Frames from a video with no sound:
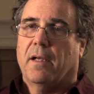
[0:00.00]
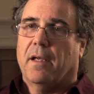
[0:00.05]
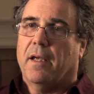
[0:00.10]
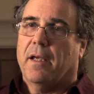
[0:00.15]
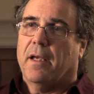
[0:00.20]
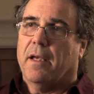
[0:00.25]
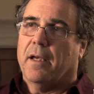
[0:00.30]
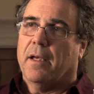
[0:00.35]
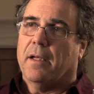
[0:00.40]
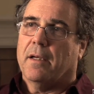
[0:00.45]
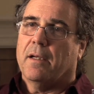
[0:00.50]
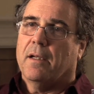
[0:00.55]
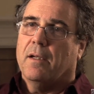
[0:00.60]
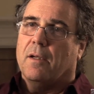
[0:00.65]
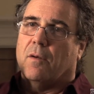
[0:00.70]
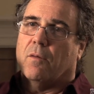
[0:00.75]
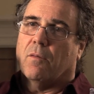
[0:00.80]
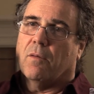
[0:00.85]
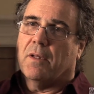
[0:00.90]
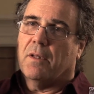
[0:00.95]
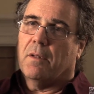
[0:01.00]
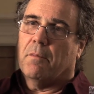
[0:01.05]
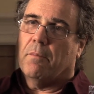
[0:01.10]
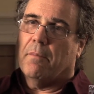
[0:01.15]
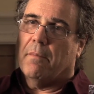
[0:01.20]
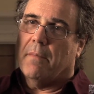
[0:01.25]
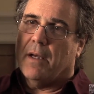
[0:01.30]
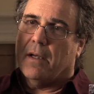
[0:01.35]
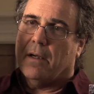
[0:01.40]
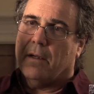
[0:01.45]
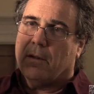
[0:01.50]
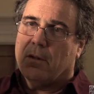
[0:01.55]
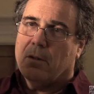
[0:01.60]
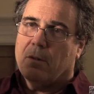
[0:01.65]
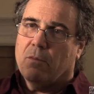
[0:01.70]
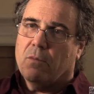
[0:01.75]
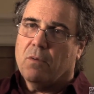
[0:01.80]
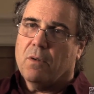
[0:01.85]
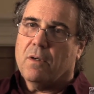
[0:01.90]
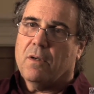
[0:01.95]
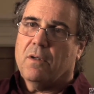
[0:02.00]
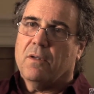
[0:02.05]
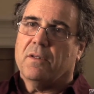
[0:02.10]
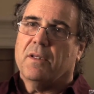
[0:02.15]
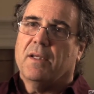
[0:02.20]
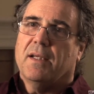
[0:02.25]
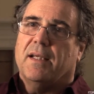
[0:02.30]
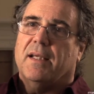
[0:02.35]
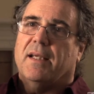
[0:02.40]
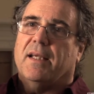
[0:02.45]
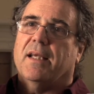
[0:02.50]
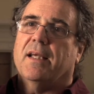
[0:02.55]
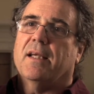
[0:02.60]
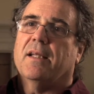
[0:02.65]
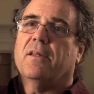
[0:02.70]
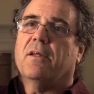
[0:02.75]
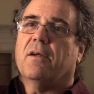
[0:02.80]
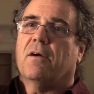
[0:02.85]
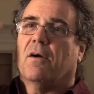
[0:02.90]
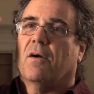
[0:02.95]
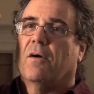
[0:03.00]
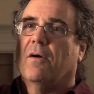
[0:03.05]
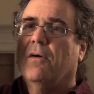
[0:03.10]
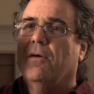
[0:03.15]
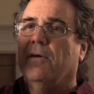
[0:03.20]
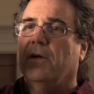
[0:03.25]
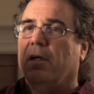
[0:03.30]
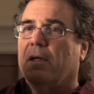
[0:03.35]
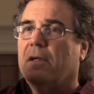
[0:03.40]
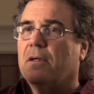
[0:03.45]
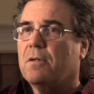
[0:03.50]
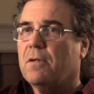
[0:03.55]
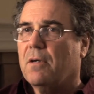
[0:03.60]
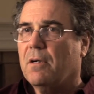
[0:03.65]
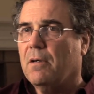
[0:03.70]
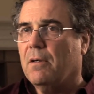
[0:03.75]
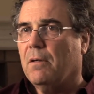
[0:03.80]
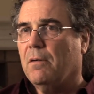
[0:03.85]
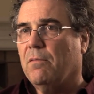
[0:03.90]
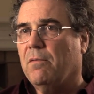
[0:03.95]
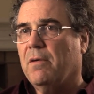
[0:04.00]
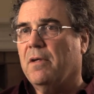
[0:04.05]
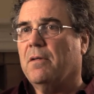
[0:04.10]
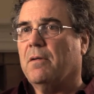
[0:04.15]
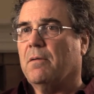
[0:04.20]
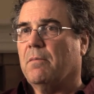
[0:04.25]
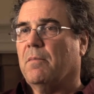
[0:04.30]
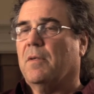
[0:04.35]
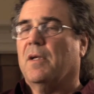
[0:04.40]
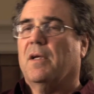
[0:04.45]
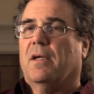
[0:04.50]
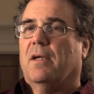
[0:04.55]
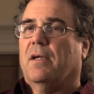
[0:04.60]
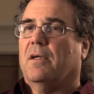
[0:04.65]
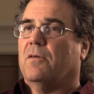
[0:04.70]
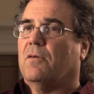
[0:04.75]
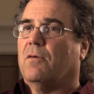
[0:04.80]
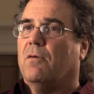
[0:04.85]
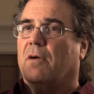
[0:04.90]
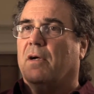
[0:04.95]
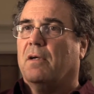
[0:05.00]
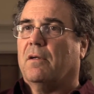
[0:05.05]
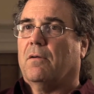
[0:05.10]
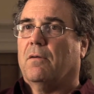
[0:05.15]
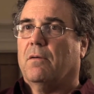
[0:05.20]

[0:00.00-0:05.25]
And when the medical world, in their own internal rhythm, is going,